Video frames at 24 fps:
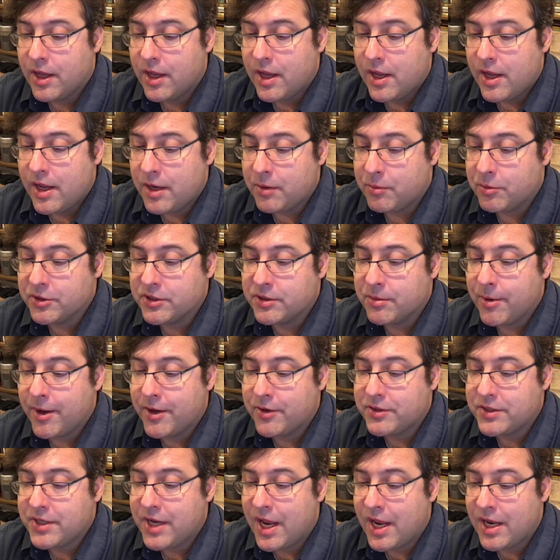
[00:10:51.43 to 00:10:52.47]
It was
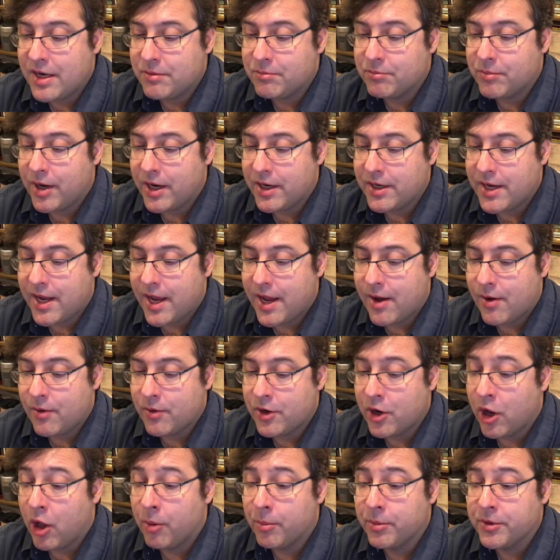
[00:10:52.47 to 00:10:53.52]
about 10 by now, and
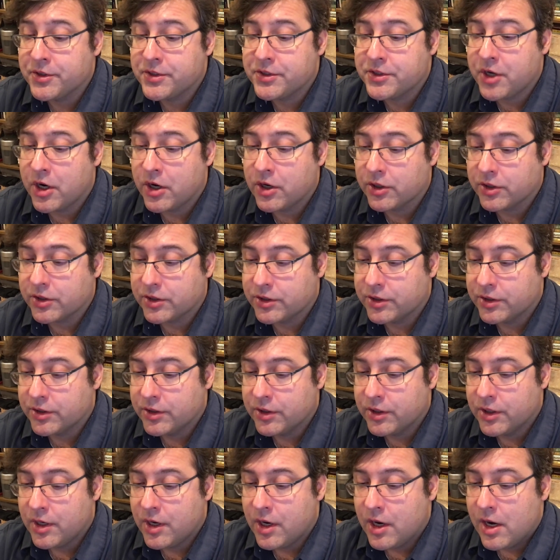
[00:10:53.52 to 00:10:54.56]
almost dark.
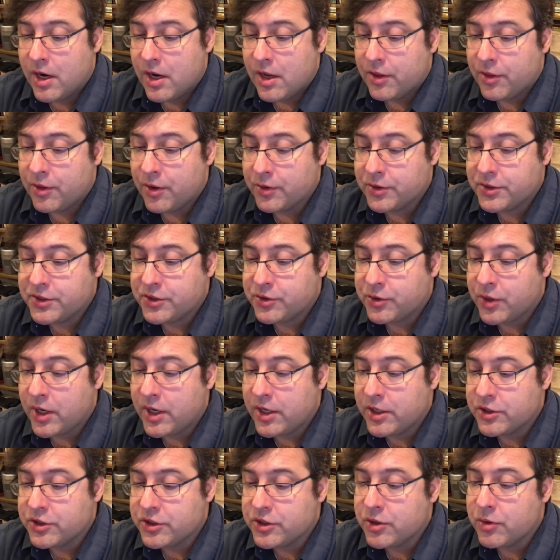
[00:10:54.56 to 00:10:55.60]
Those
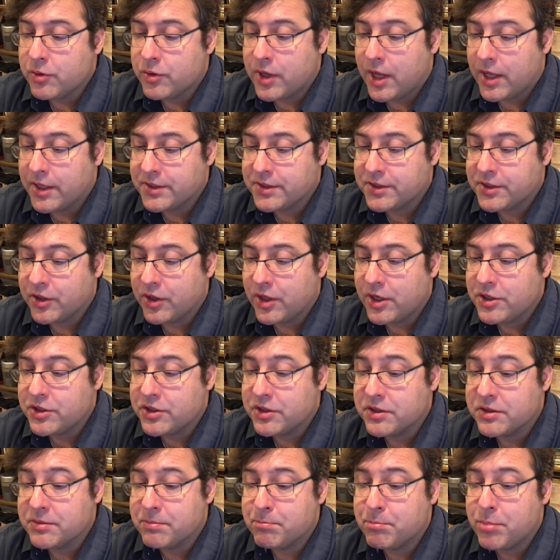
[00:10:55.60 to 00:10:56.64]
strange new
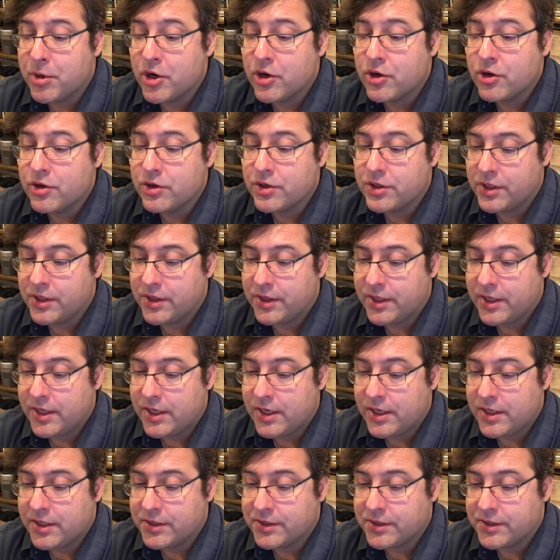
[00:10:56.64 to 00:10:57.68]
constellations burned in the
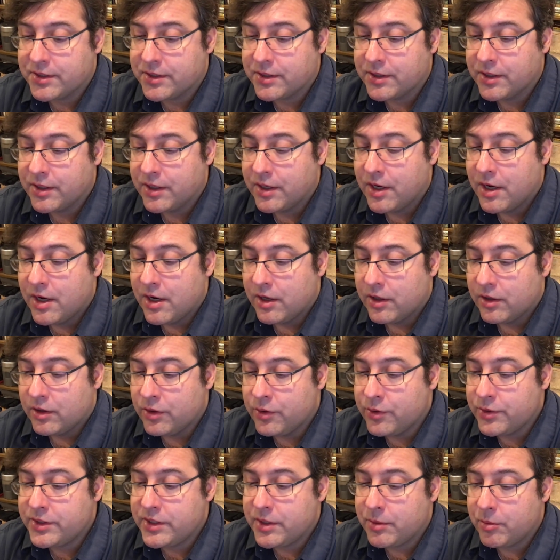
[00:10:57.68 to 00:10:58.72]
east.
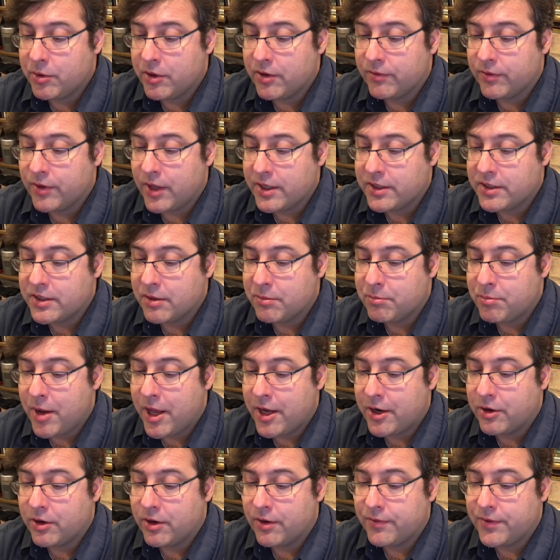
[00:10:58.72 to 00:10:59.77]
Lucy would have liked it
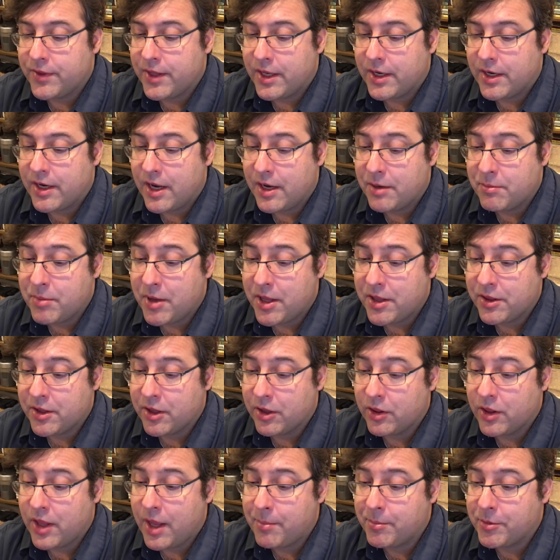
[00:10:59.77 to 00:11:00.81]
better if it had been the
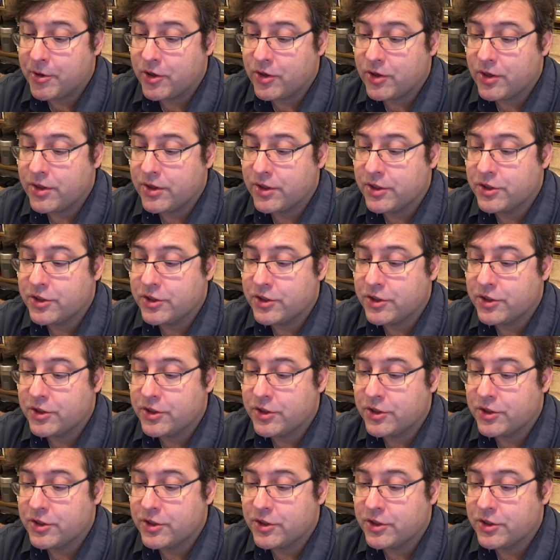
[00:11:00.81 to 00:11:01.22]
leopard and the